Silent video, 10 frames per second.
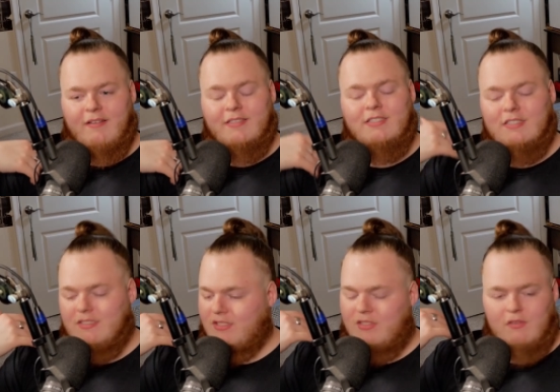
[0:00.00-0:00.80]
S-
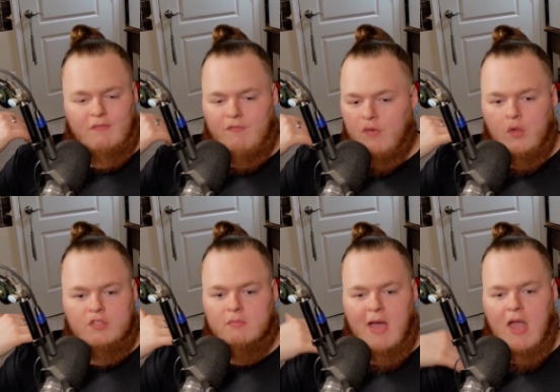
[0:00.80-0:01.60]
just full
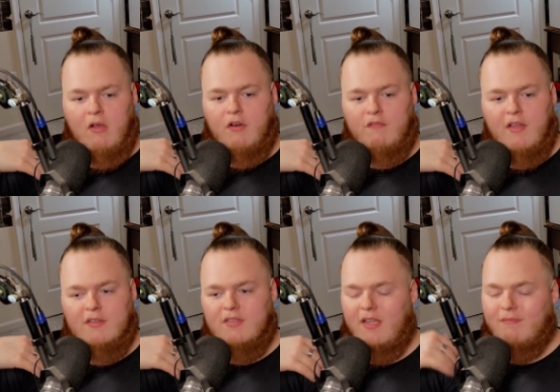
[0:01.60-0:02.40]
smile on her
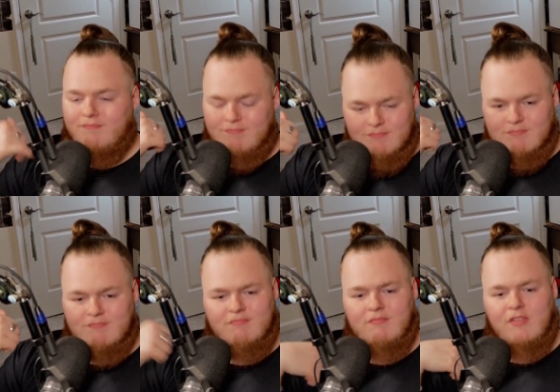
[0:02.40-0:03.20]
face, like,
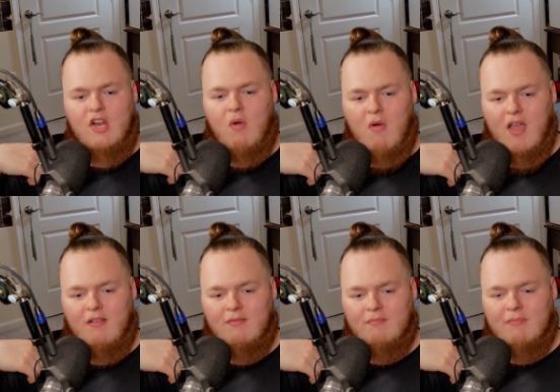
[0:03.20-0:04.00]
you know what?
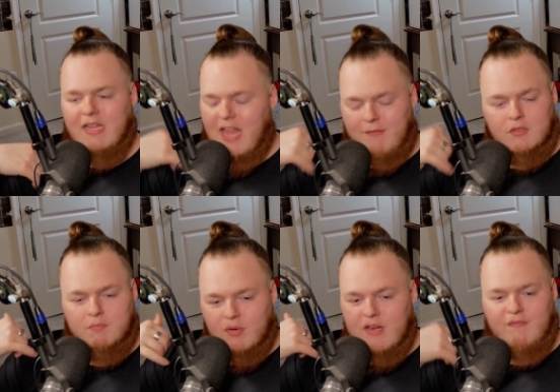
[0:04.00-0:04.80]
My life was
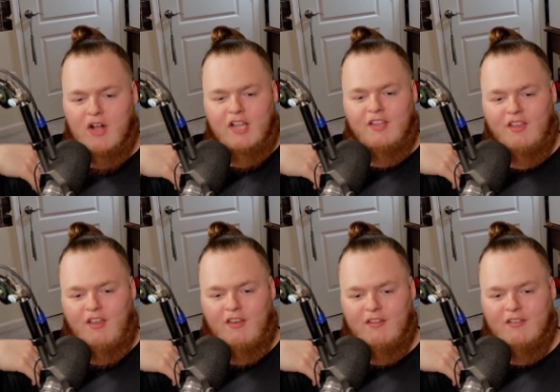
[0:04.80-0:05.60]
pretty fucking
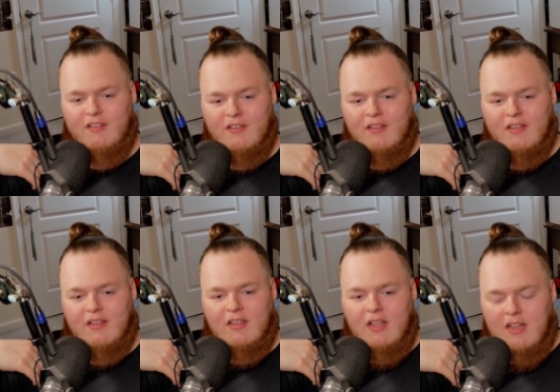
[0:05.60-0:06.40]
good.
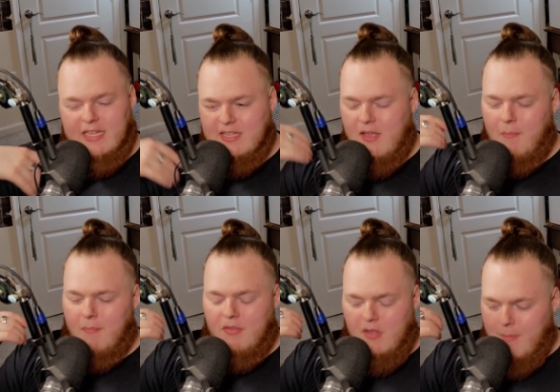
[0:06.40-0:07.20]
Like the
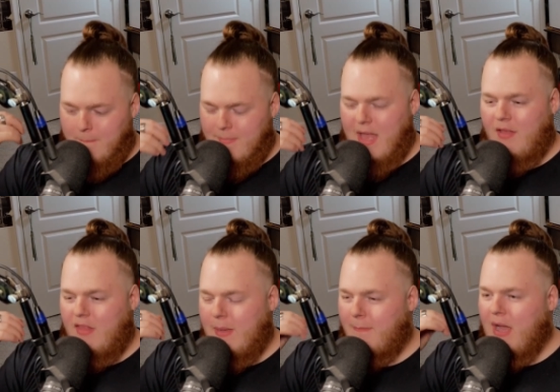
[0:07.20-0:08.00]
the amount
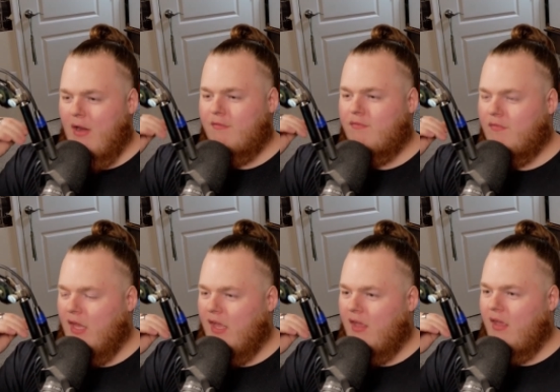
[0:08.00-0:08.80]
the amount of
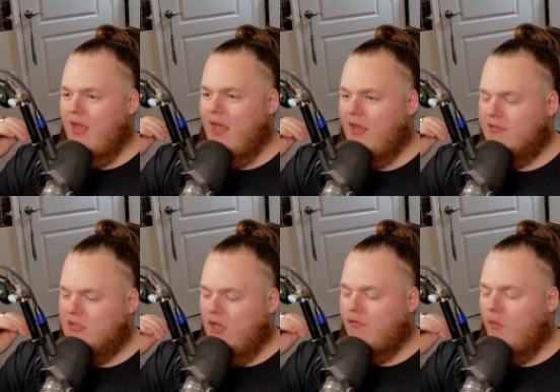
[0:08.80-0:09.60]
like
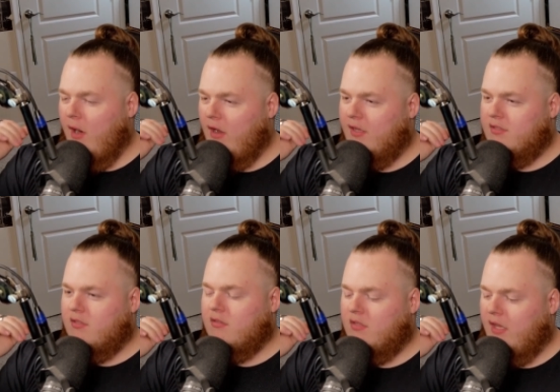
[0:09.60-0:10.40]
self
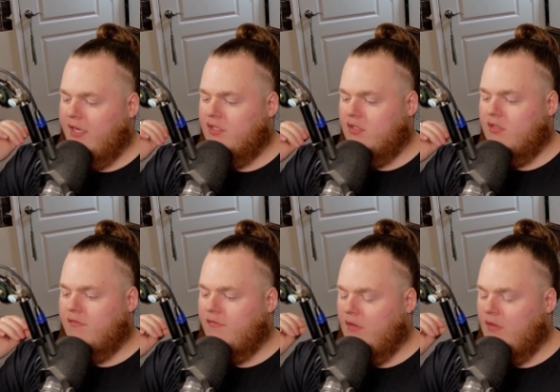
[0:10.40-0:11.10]
awareness to like just